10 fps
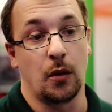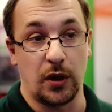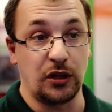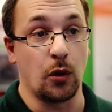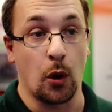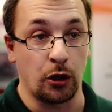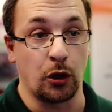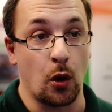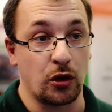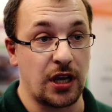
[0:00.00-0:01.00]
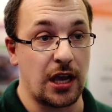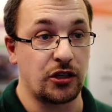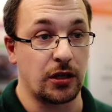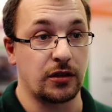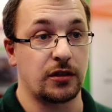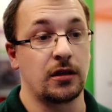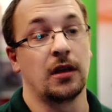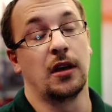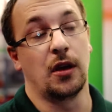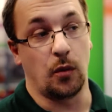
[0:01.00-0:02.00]
We do all the negotiations,
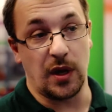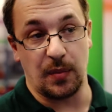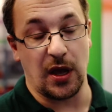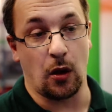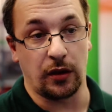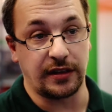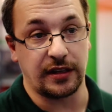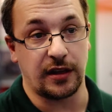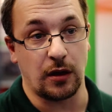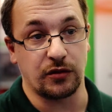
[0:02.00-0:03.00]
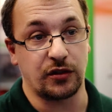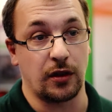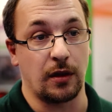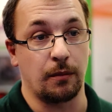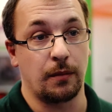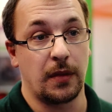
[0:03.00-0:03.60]
we pay all the discounts to them,